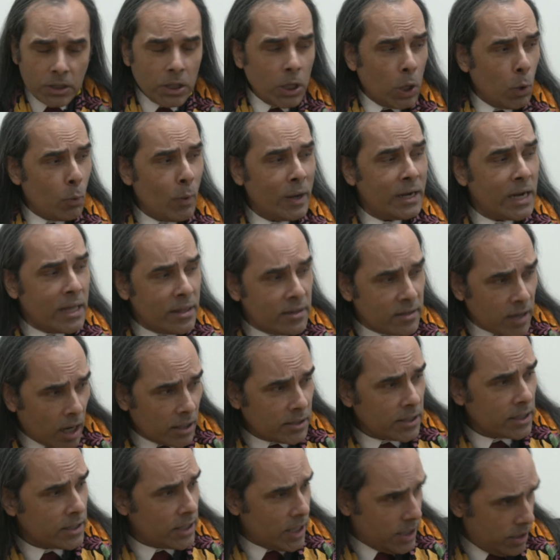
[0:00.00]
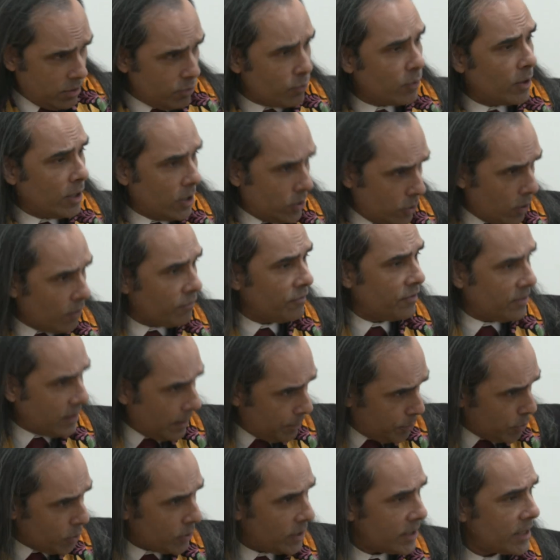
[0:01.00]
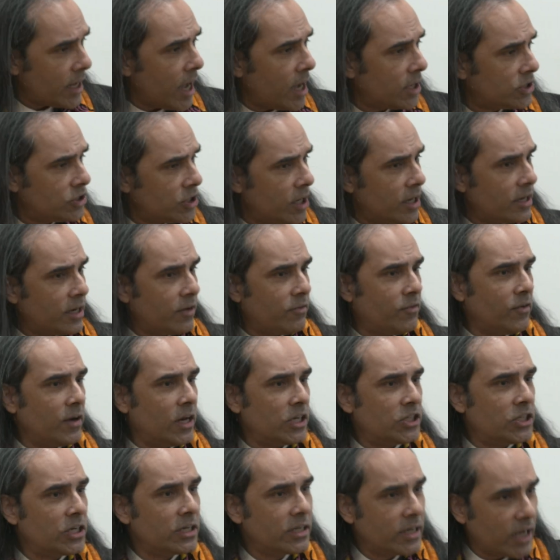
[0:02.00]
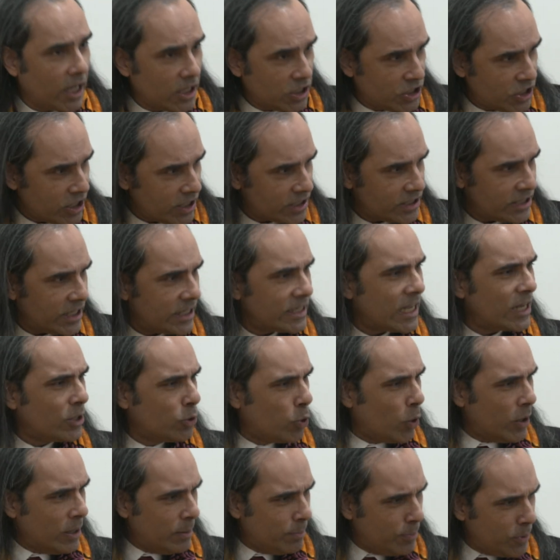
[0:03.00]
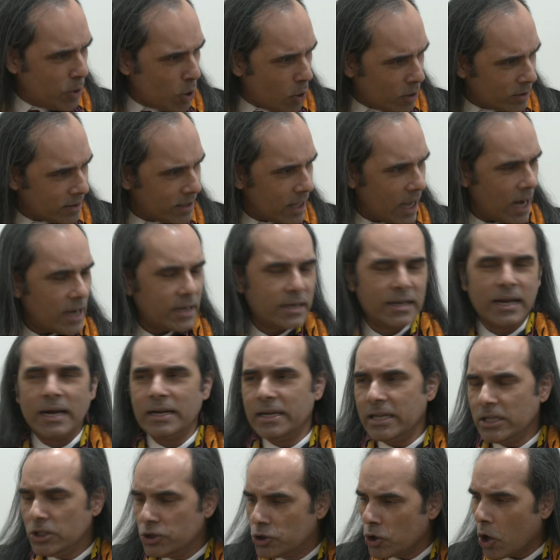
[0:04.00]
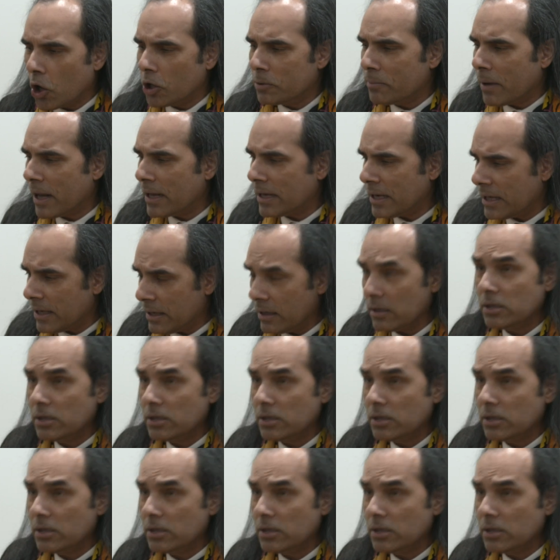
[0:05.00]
When I started this work of supporting IHR definition, culture change, and going beyond that, getting John Mann,